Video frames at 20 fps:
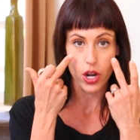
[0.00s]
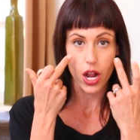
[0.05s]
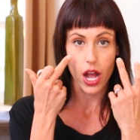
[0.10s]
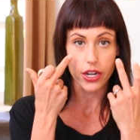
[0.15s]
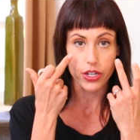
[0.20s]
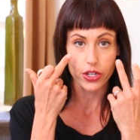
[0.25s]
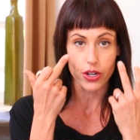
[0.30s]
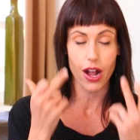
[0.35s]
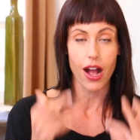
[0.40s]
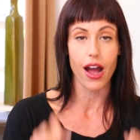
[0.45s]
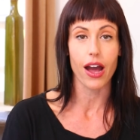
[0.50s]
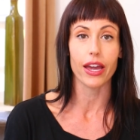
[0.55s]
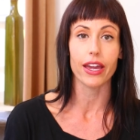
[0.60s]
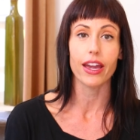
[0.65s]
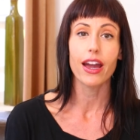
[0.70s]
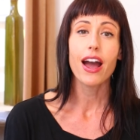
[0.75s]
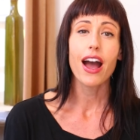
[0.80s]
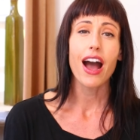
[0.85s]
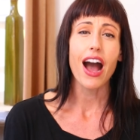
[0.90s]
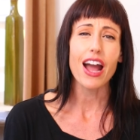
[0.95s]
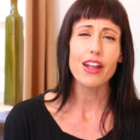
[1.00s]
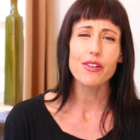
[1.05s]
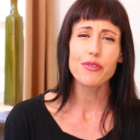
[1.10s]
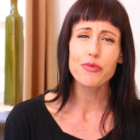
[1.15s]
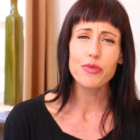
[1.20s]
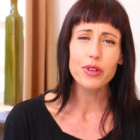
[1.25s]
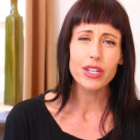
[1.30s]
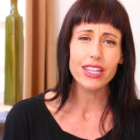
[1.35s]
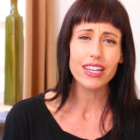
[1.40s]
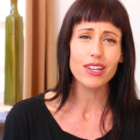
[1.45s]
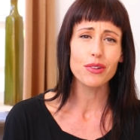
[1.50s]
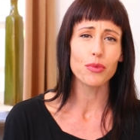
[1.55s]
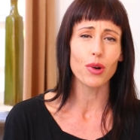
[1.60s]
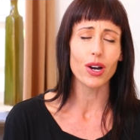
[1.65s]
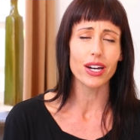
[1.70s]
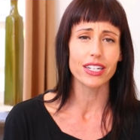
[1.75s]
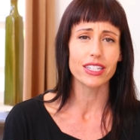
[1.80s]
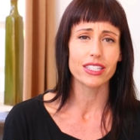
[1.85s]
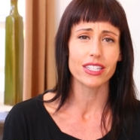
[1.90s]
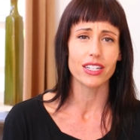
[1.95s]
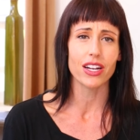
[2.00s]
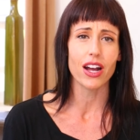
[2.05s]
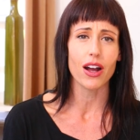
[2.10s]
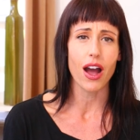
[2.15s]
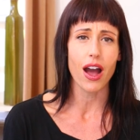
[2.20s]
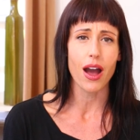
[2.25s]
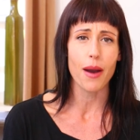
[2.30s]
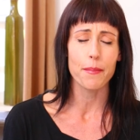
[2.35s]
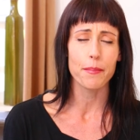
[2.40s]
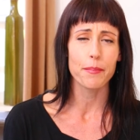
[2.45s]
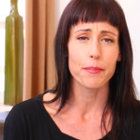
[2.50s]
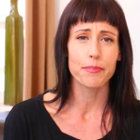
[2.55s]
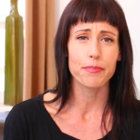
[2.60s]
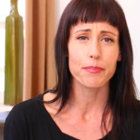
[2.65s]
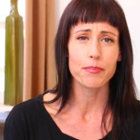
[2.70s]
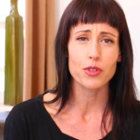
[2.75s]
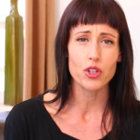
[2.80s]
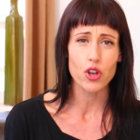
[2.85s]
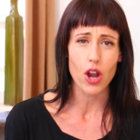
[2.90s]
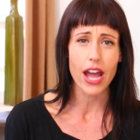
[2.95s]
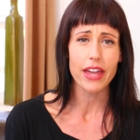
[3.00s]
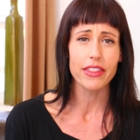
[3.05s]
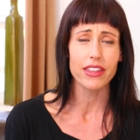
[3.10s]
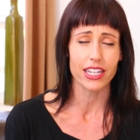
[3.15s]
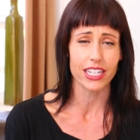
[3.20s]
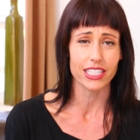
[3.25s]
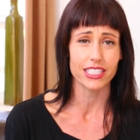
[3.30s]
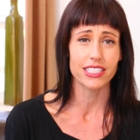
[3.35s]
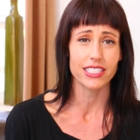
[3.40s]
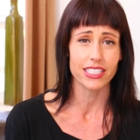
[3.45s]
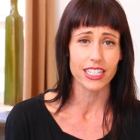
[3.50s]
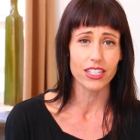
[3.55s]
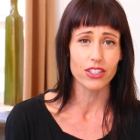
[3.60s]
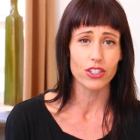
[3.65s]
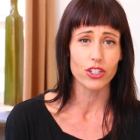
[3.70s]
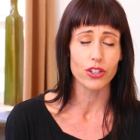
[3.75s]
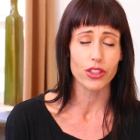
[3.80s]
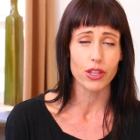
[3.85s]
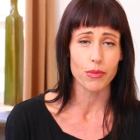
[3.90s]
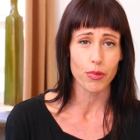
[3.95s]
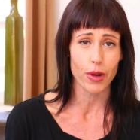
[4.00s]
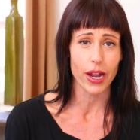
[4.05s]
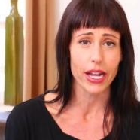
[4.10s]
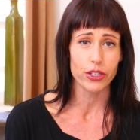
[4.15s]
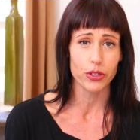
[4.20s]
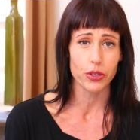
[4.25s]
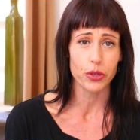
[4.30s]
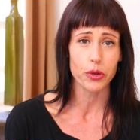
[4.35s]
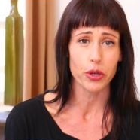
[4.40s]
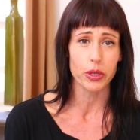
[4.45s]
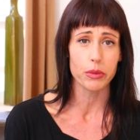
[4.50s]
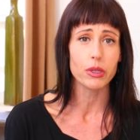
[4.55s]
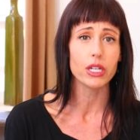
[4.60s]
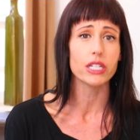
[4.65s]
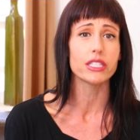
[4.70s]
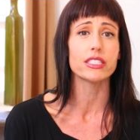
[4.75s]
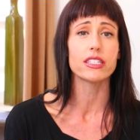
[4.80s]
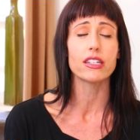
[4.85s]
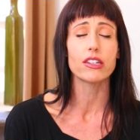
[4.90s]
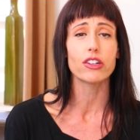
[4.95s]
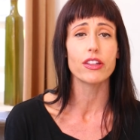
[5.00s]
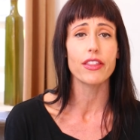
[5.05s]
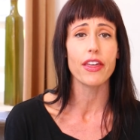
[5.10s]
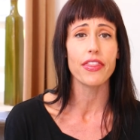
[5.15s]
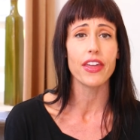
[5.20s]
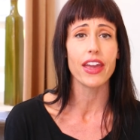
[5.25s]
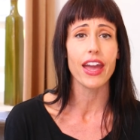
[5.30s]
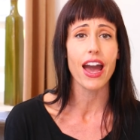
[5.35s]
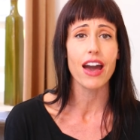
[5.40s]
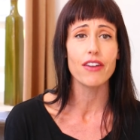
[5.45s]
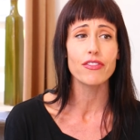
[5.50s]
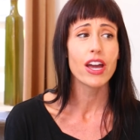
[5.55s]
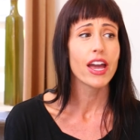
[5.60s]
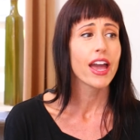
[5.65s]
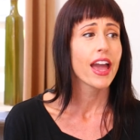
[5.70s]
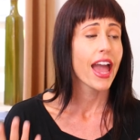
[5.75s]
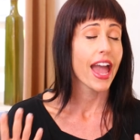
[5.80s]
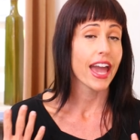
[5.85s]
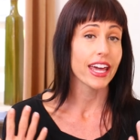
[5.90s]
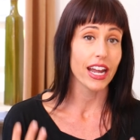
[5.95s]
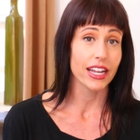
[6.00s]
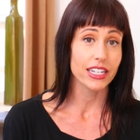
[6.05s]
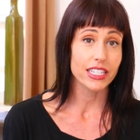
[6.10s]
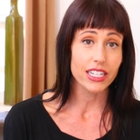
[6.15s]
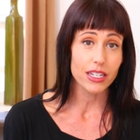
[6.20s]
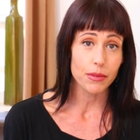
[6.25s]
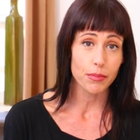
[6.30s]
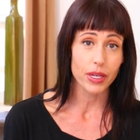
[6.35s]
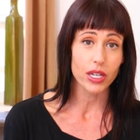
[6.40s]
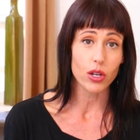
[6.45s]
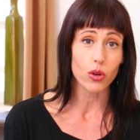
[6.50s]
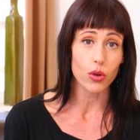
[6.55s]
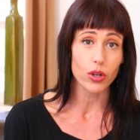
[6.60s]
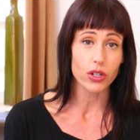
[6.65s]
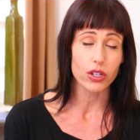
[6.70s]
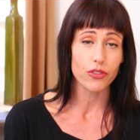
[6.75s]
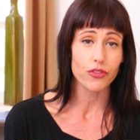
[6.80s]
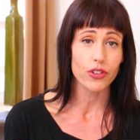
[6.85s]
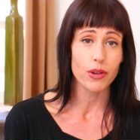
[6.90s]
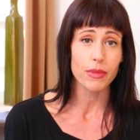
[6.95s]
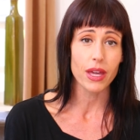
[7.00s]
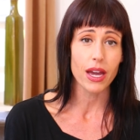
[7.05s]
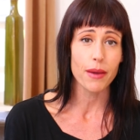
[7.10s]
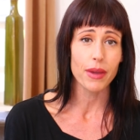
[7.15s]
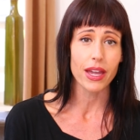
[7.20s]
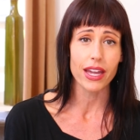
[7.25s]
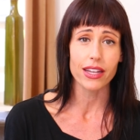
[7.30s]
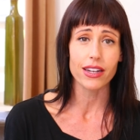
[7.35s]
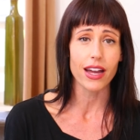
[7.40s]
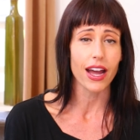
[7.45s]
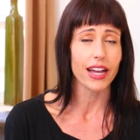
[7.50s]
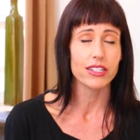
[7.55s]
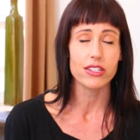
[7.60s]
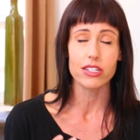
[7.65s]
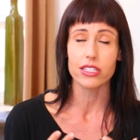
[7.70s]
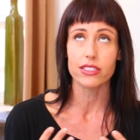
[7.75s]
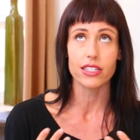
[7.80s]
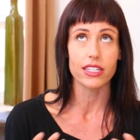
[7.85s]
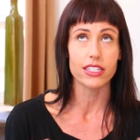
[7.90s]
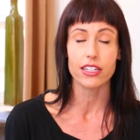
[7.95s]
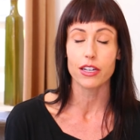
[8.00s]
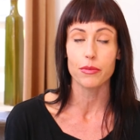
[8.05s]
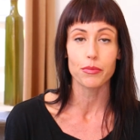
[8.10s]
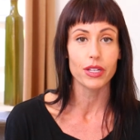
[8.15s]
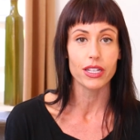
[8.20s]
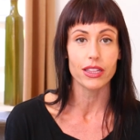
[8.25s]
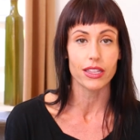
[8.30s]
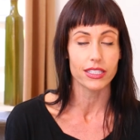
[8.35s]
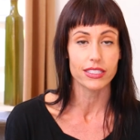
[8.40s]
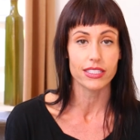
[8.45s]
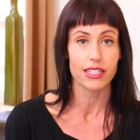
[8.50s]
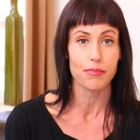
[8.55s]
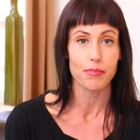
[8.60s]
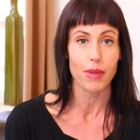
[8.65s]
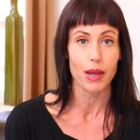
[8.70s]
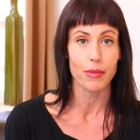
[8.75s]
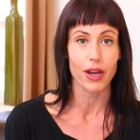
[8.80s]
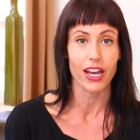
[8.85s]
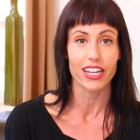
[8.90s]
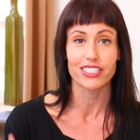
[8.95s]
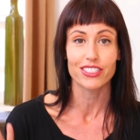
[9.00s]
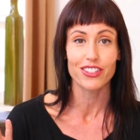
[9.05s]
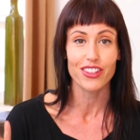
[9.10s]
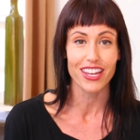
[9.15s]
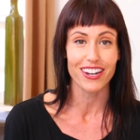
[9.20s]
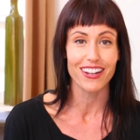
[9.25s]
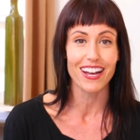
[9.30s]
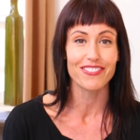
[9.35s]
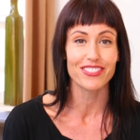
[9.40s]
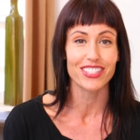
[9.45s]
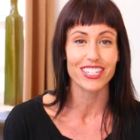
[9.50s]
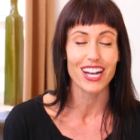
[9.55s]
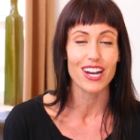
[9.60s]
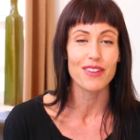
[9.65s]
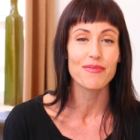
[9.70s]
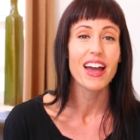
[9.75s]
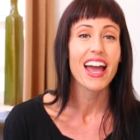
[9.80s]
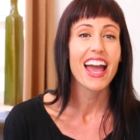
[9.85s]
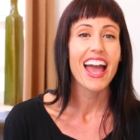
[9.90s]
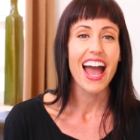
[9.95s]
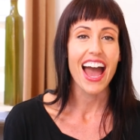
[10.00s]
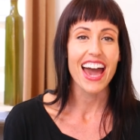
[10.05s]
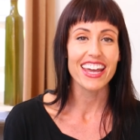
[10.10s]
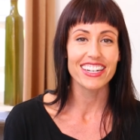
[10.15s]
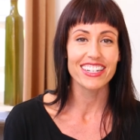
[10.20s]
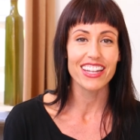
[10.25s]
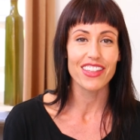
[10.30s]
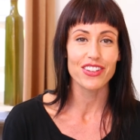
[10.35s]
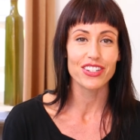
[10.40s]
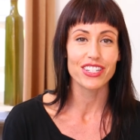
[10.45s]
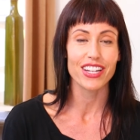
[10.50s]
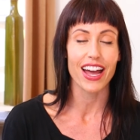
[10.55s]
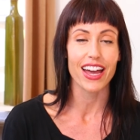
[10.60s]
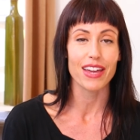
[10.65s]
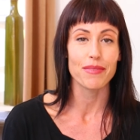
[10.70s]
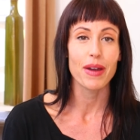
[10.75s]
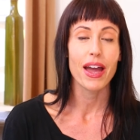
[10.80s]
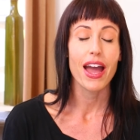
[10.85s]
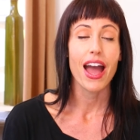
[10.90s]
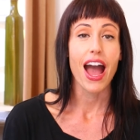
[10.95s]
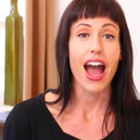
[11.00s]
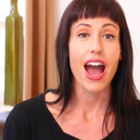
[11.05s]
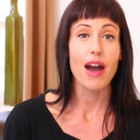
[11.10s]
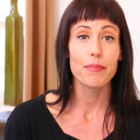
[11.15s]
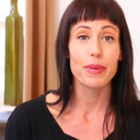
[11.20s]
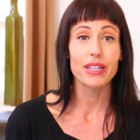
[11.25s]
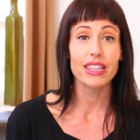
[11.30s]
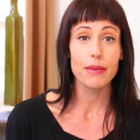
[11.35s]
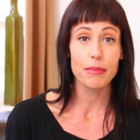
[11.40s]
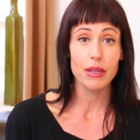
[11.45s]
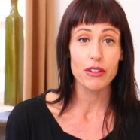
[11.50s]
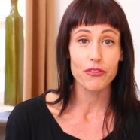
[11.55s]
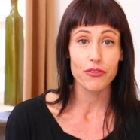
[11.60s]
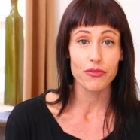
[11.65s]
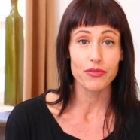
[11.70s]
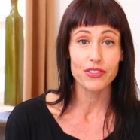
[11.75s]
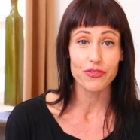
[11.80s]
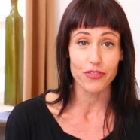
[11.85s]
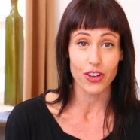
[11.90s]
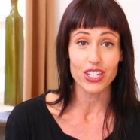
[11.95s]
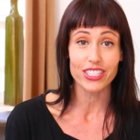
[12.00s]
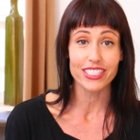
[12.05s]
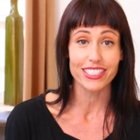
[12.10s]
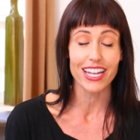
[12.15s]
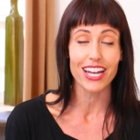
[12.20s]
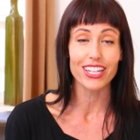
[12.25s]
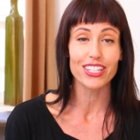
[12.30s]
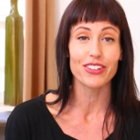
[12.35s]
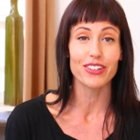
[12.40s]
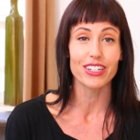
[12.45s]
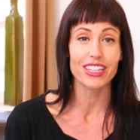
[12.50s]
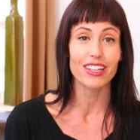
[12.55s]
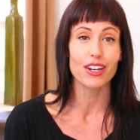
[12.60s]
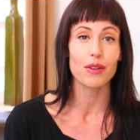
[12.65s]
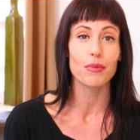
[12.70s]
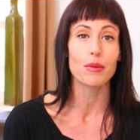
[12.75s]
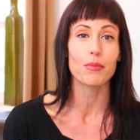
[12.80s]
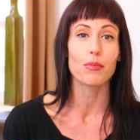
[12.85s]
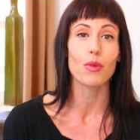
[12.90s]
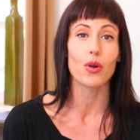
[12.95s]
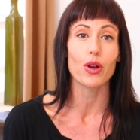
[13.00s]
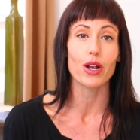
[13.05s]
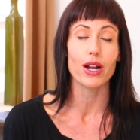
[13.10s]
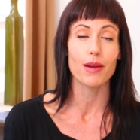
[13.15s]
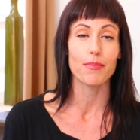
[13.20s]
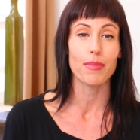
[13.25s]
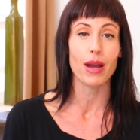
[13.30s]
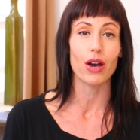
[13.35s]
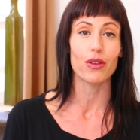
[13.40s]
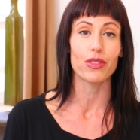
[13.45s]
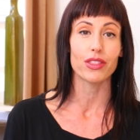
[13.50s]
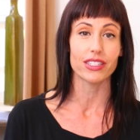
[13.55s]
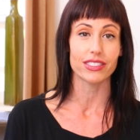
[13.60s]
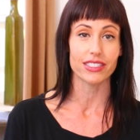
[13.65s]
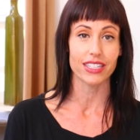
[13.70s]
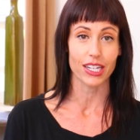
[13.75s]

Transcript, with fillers: for under eye. I really wanted to try the concealer, the brand new cream concealer that they have, and I did a big order from them, and it completely slipped my mind. So that'll have to come at another time. But let me first tell you a little bit more about this